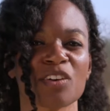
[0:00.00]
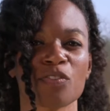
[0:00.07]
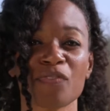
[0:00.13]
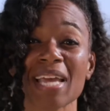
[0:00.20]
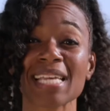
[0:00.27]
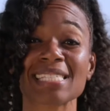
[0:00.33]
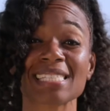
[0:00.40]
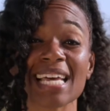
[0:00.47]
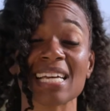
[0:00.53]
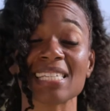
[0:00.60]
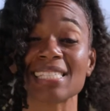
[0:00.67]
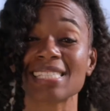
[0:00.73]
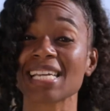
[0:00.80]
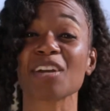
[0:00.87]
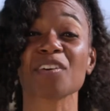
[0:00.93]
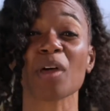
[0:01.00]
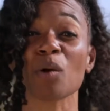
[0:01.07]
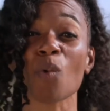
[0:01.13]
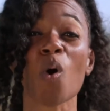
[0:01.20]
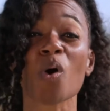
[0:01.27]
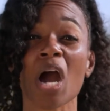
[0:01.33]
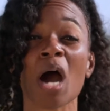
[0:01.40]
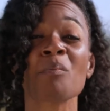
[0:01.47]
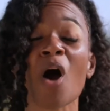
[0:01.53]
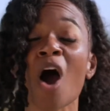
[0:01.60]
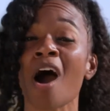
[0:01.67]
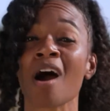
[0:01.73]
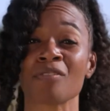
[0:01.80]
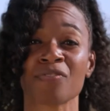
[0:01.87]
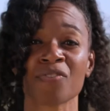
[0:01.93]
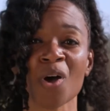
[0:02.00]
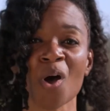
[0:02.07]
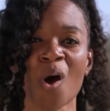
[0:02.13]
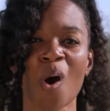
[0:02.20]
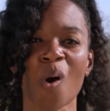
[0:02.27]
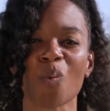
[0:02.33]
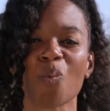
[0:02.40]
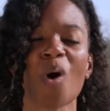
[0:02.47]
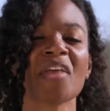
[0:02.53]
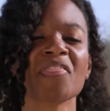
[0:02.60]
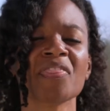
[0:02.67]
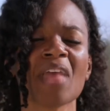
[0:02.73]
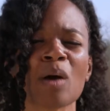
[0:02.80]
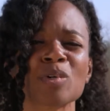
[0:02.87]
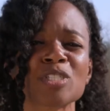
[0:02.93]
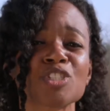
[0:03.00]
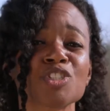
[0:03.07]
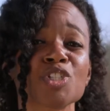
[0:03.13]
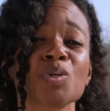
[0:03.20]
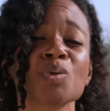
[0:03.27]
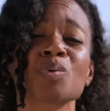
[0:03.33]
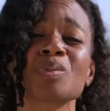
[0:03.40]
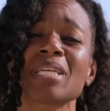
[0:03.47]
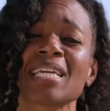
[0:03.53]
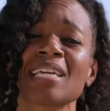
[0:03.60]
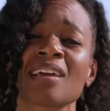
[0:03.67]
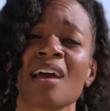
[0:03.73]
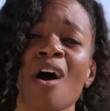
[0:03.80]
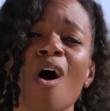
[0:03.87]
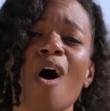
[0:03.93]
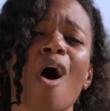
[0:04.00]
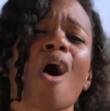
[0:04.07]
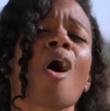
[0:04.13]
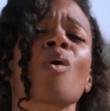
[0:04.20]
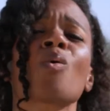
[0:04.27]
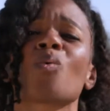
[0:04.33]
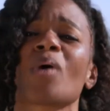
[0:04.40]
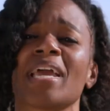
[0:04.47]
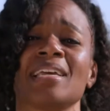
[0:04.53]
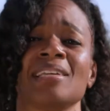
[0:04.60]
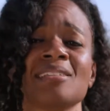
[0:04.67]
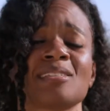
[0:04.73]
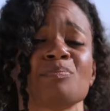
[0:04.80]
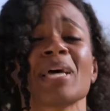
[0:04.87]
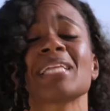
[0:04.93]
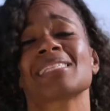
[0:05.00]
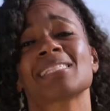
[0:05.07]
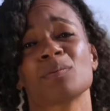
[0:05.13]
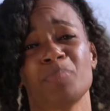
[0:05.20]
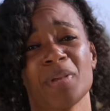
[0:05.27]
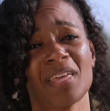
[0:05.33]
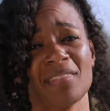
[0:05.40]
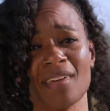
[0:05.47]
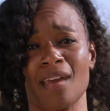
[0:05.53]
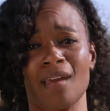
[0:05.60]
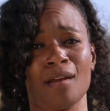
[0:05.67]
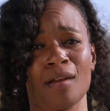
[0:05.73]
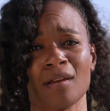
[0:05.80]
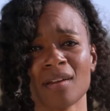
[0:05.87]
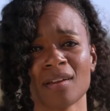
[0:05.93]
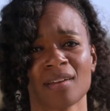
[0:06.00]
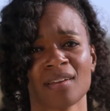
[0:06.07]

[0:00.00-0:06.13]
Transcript: on your face like a sticker that won't come off, one that was truly always meant to be there.